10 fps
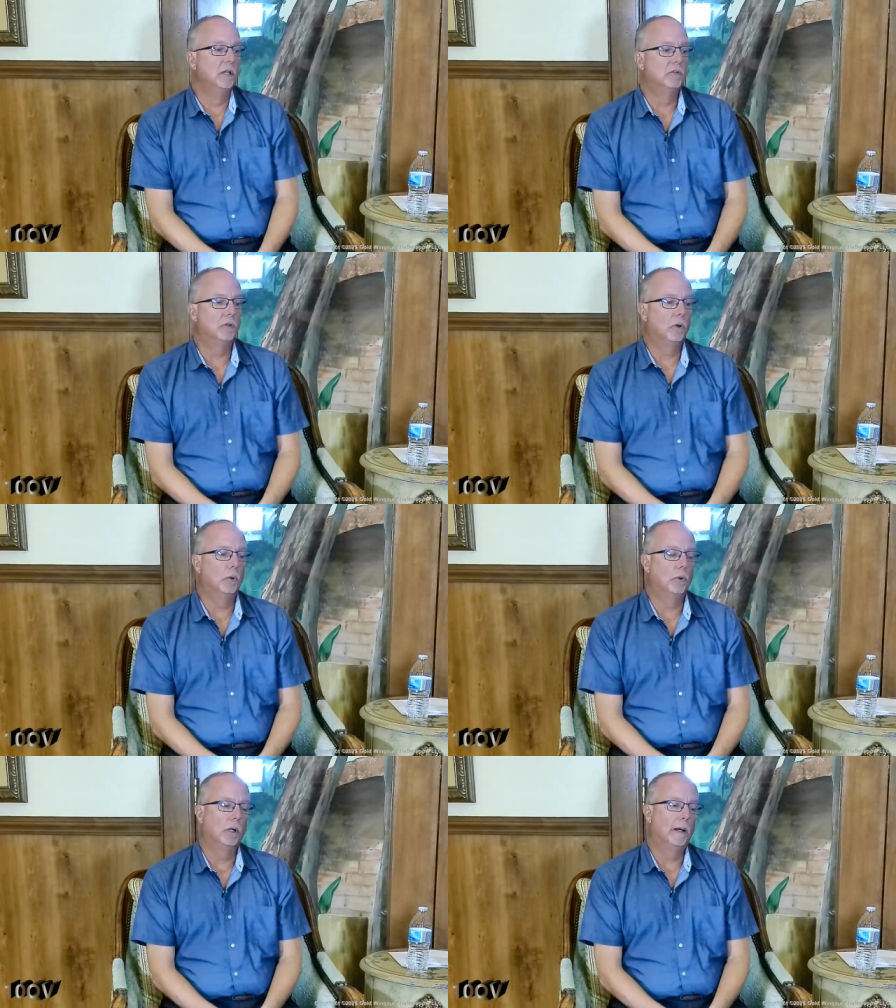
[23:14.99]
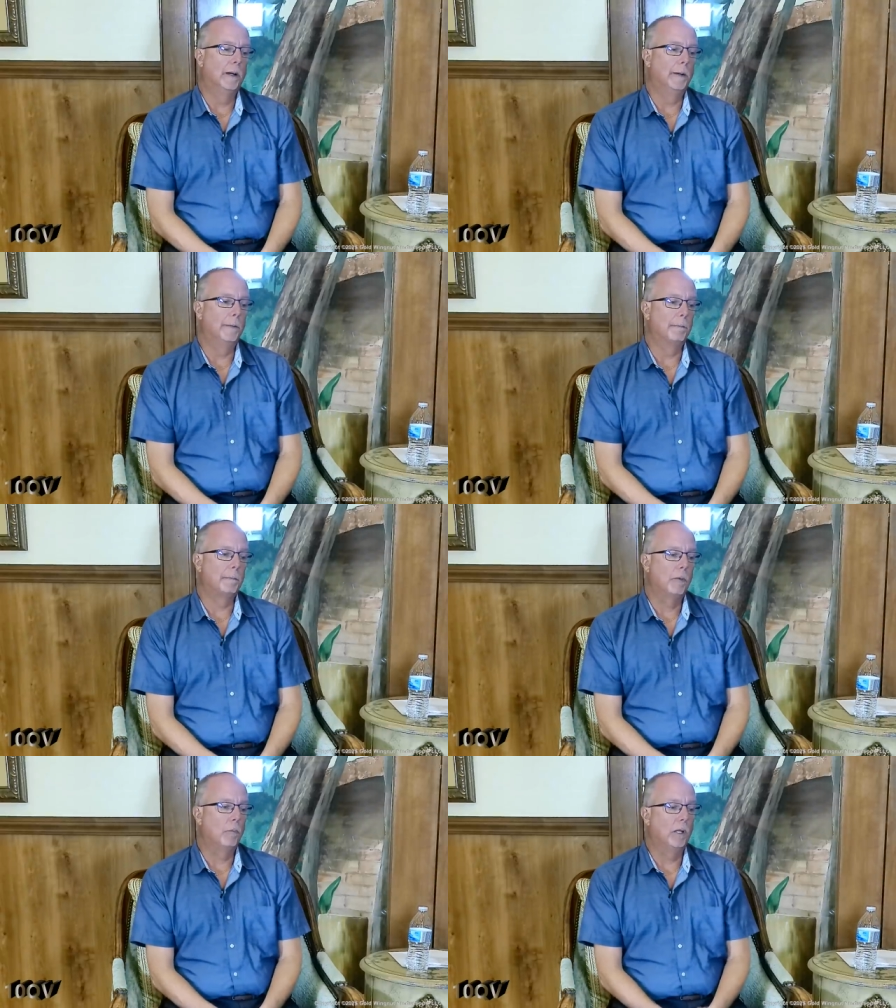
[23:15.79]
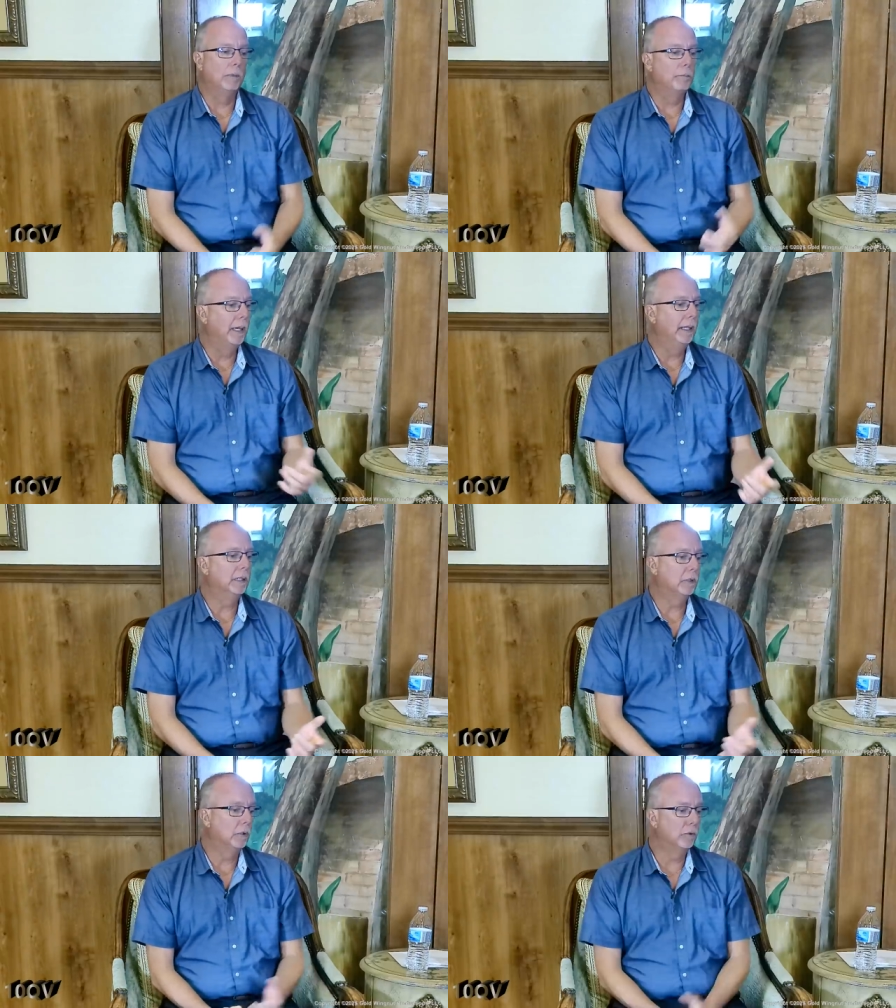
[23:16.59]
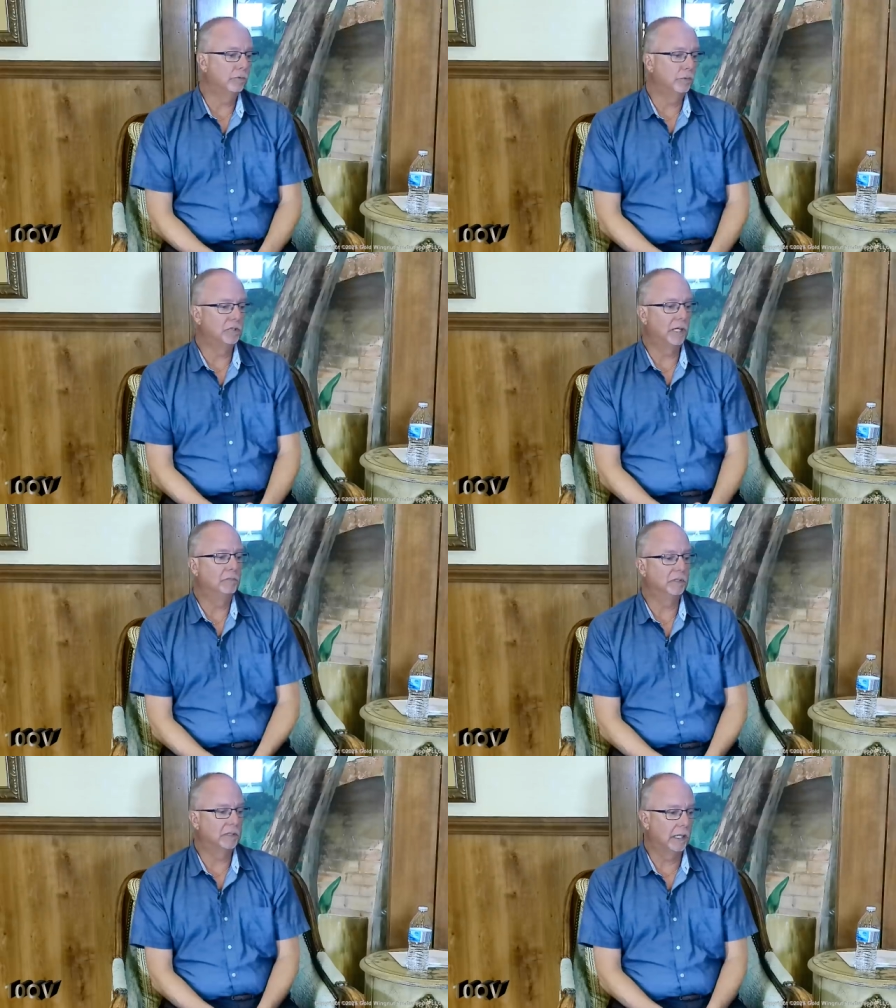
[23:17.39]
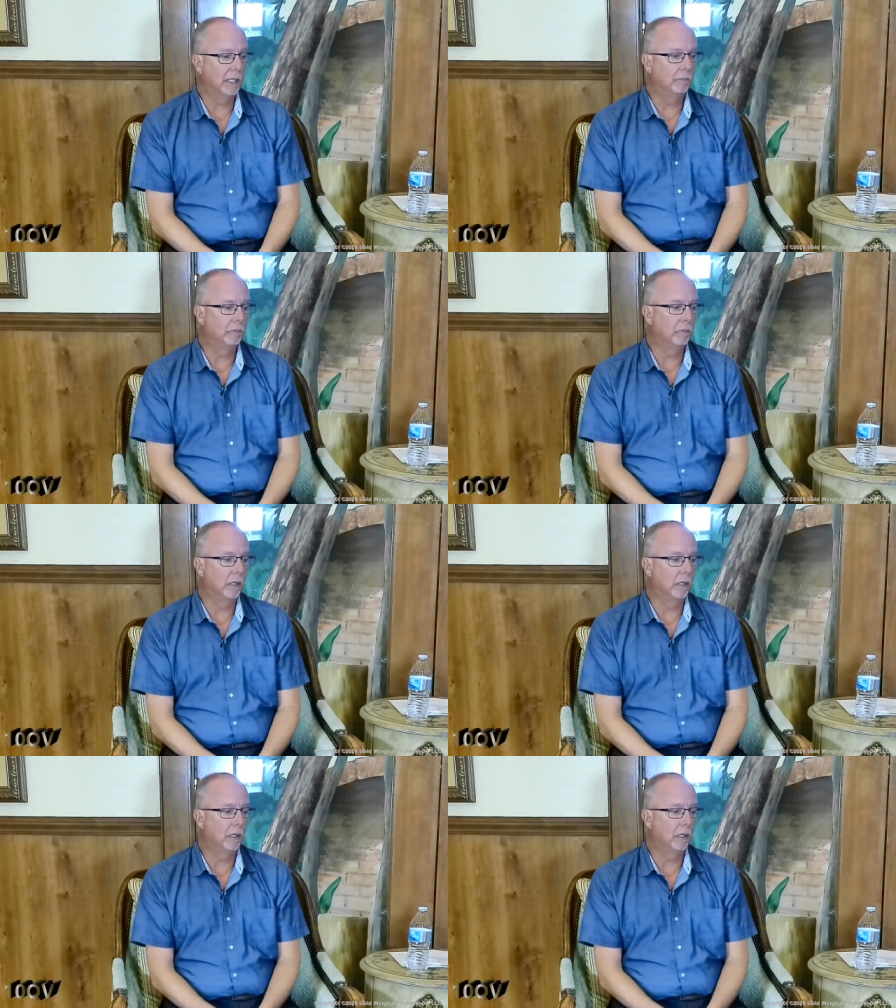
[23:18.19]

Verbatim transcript: So while it may occur from time to time